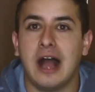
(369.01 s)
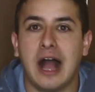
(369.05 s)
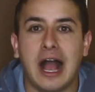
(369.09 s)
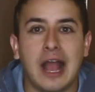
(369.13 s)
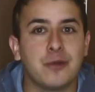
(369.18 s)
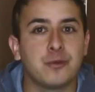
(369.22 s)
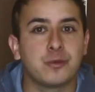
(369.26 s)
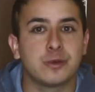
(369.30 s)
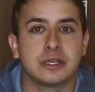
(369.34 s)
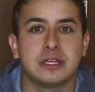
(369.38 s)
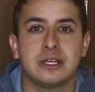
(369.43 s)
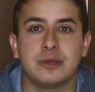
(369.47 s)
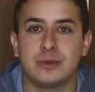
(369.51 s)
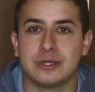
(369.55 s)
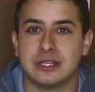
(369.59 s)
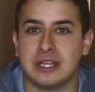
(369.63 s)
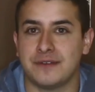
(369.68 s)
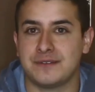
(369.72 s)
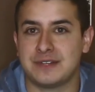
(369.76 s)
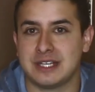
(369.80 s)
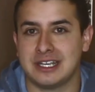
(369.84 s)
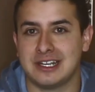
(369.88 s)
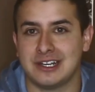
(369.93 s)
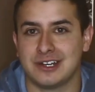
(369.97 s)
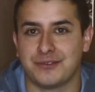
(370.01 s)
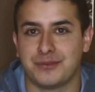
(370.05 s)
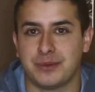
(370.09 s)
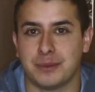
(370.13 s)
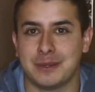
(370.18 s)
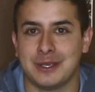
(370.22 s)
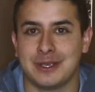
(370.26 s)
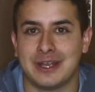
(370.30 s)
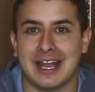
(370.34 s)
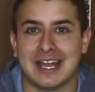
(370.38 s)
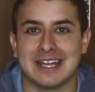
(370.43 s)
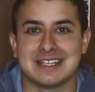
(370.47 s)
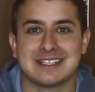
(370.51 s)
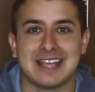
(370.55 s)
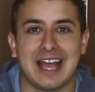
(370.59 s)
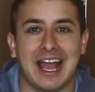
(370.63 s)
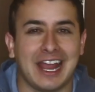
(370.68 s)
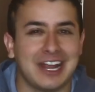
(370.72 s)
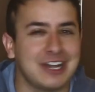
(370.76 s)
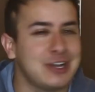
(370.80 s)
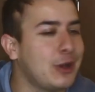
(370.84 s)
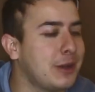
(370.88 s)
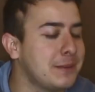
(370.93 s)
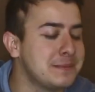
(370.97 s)
I really would love to hear from you guys.
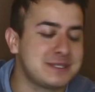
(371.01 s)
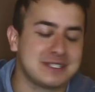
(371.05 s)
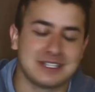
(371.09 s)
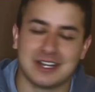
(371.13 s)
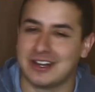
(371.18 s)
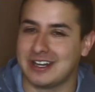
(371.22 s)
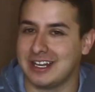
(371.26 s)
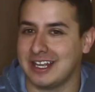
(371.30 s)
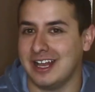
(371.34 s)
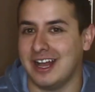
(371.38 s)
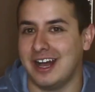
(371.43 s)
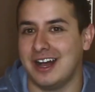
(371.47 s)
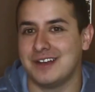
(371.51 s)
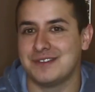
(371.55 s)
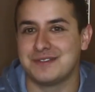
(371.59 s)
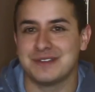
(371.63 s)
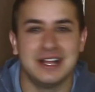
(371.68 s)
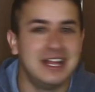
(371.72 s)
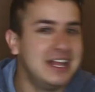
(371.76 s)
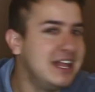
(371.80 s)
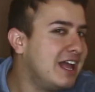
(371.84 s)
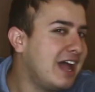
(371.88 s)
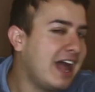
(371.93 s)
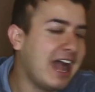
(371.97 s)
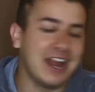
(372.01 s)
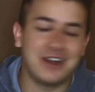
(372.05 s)
I know I'm starting off.